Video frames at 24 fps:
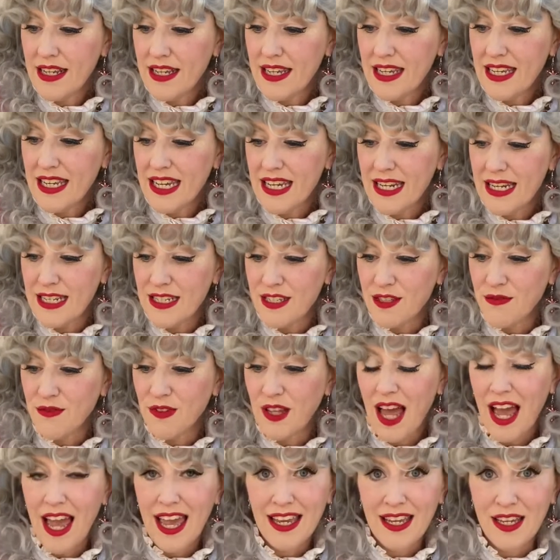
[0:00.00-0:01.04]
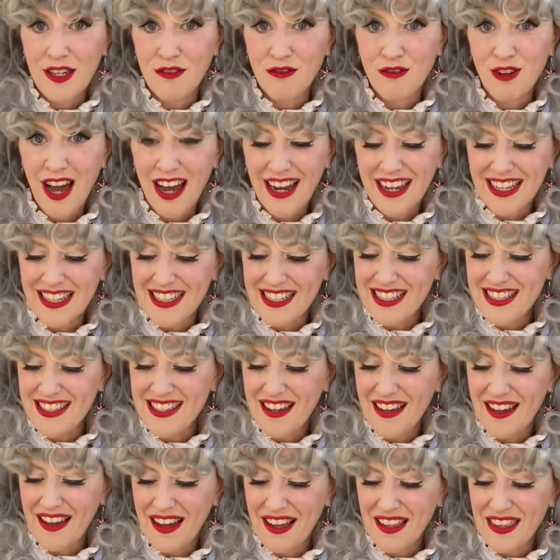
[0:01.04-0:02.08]
kitties flying in rockets
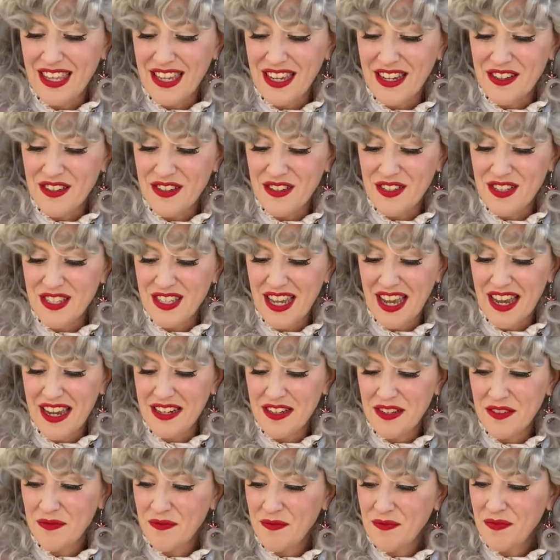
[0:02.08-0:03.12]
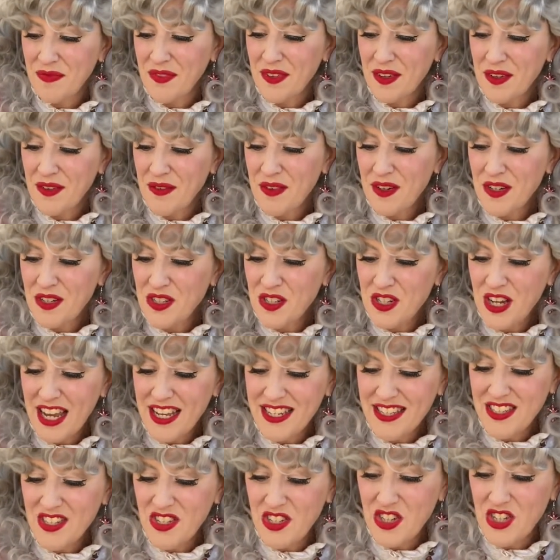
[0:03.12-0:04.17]
on the underside, where
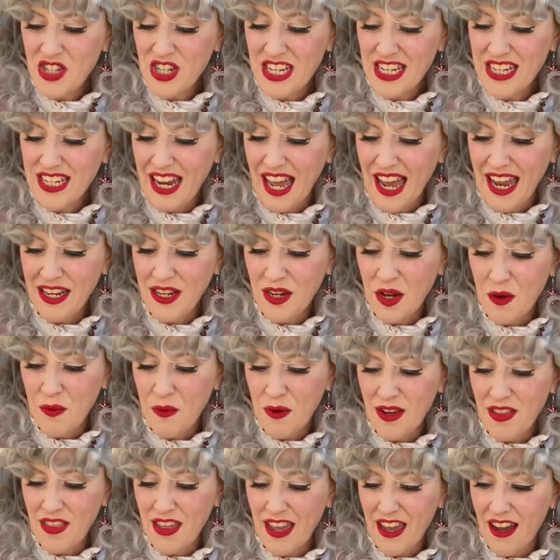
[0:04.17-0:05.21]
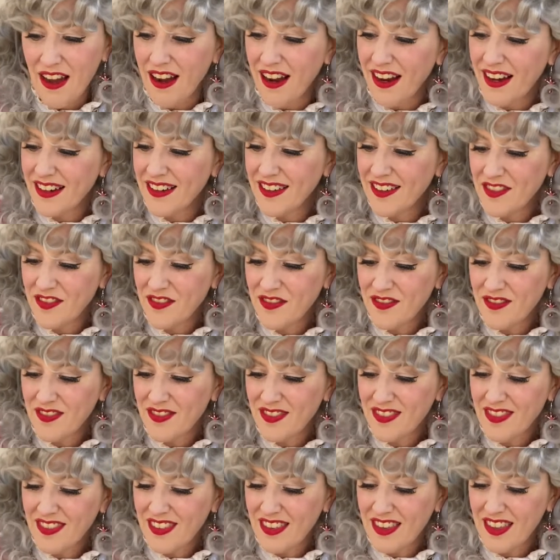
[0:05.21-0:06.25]
just she and I know where they are.
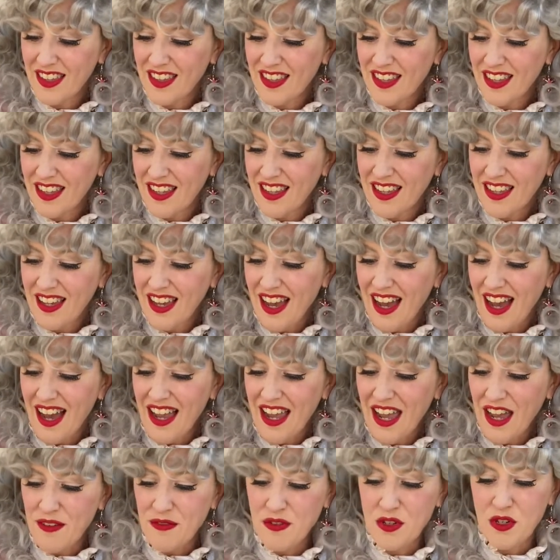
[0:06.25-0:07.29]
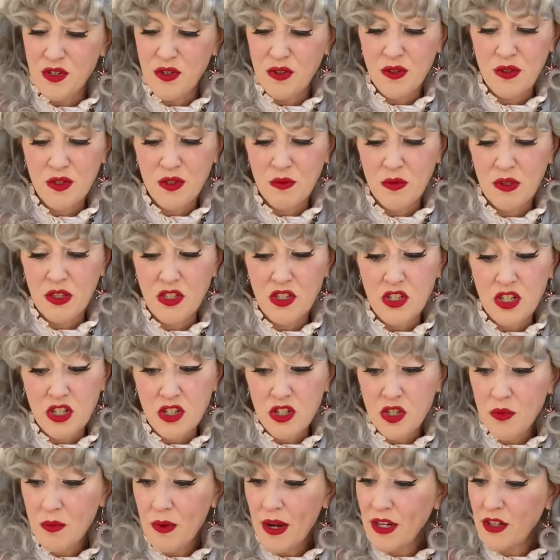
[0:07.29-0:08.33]
I have shoes with
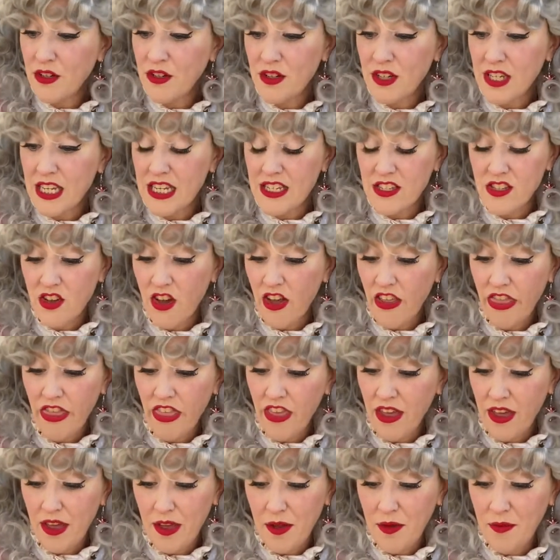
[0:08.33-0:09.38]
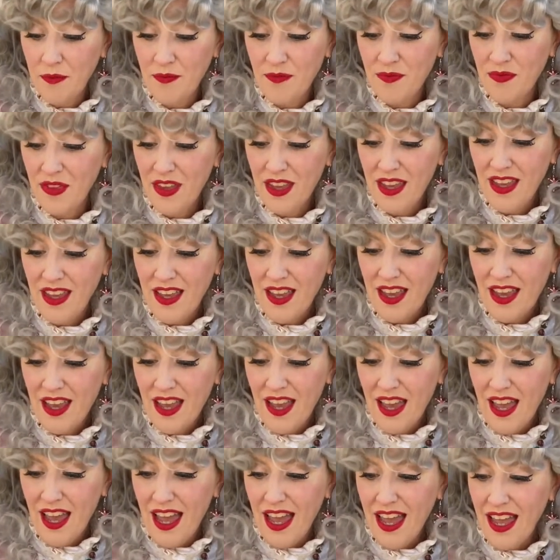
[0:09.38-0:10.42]
gingerbread cookies on them
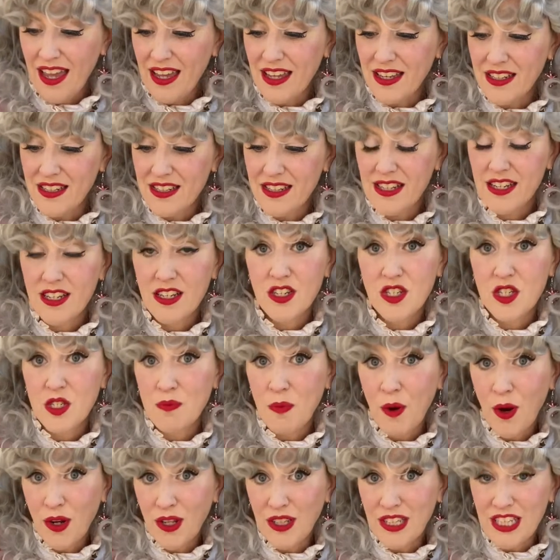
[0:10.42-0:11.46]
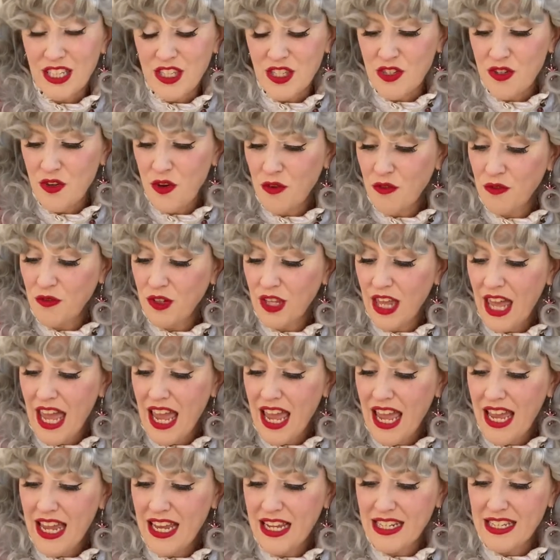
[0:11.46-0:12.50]
and sparkly
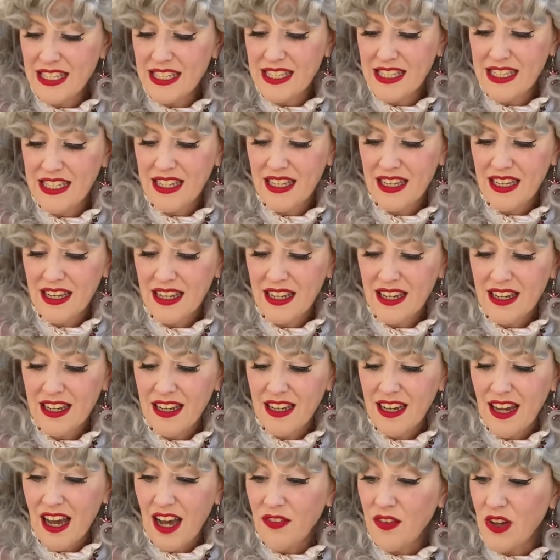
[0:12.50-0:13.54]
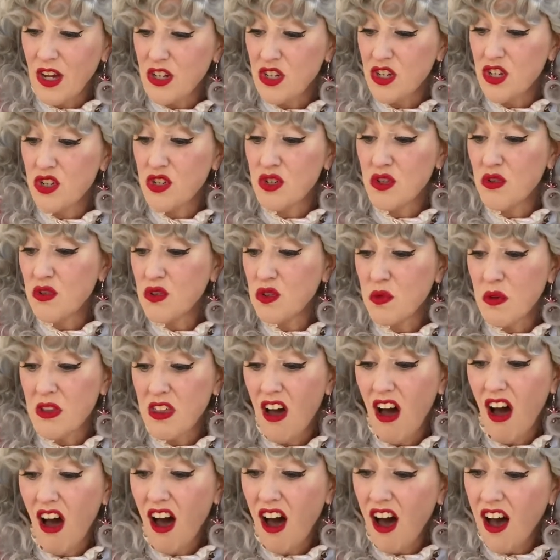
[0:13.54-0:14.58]
snowflakes. I've got shoes with
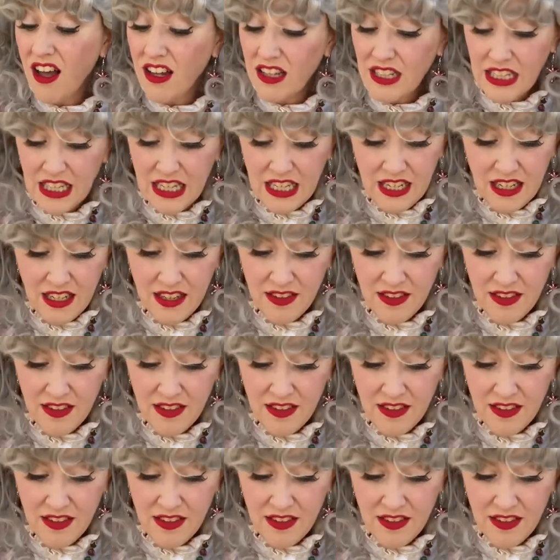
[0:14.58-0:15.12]
holly.